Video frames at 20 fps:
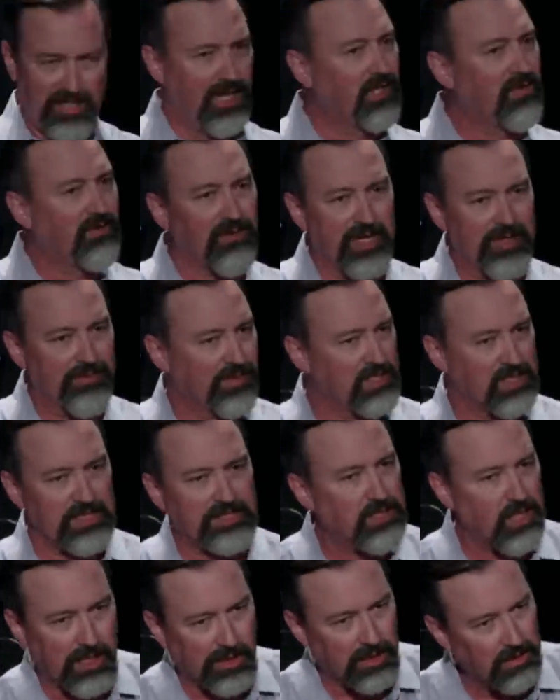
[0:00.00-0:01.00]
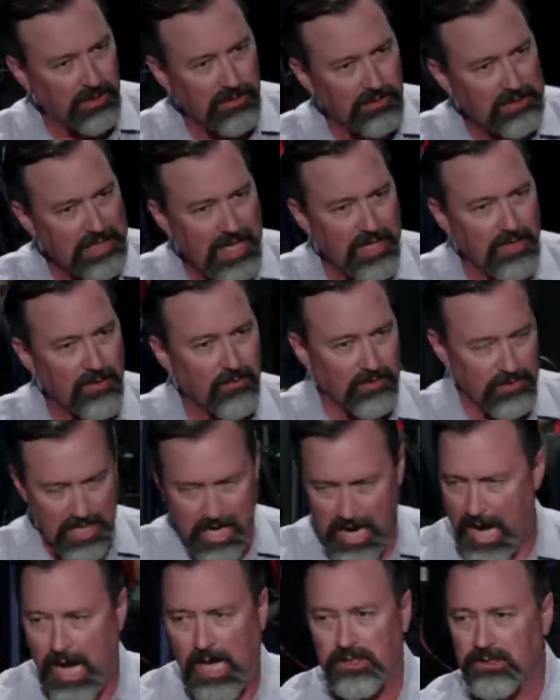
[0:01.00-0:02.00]
to agree with each other, okay? We're
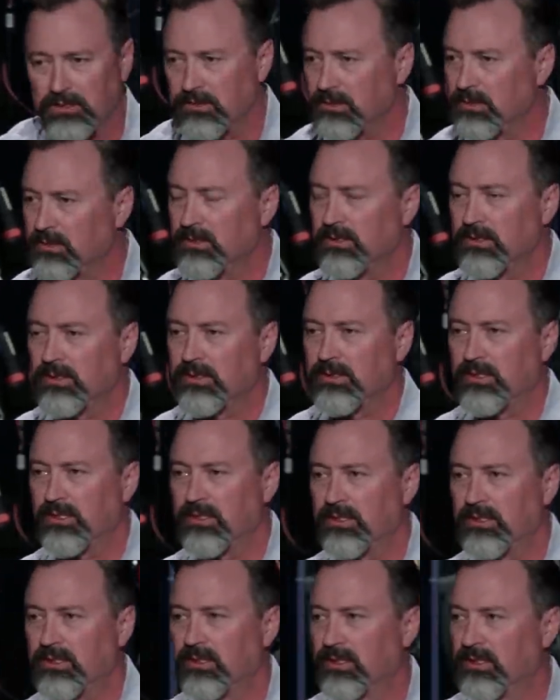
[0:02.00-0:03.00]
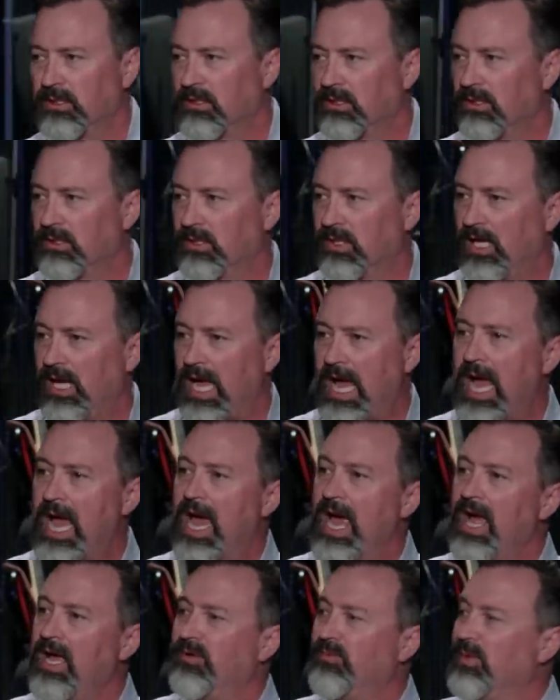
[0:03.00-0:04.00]
not.
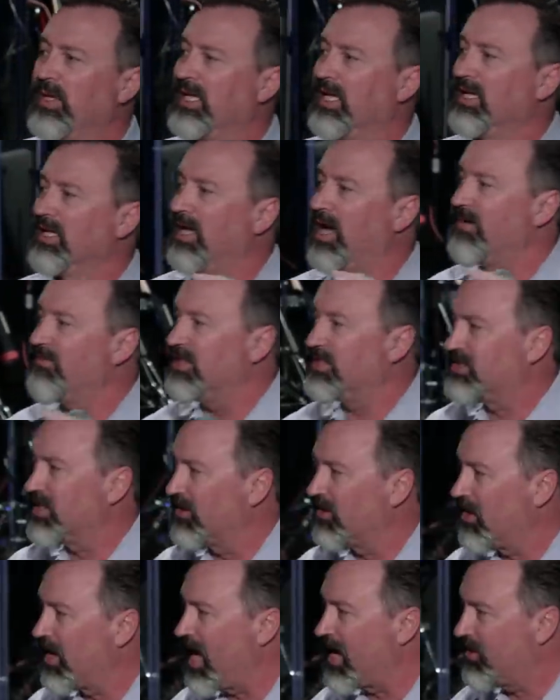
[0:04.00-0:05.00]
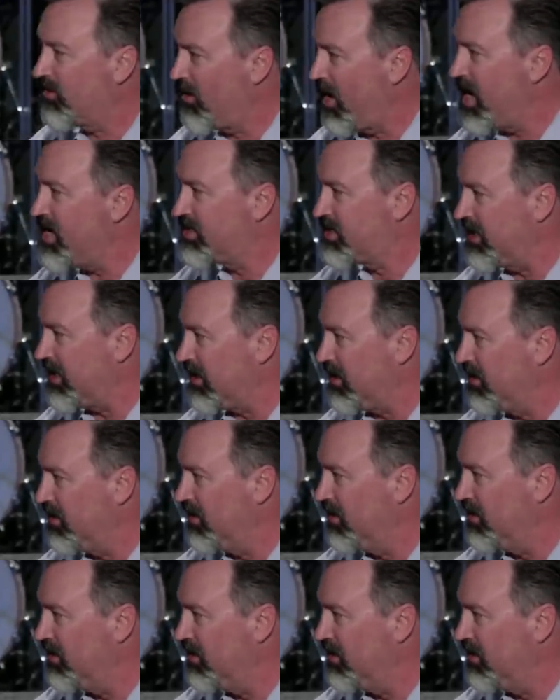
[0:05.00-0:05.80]
And we can love each other like crazy.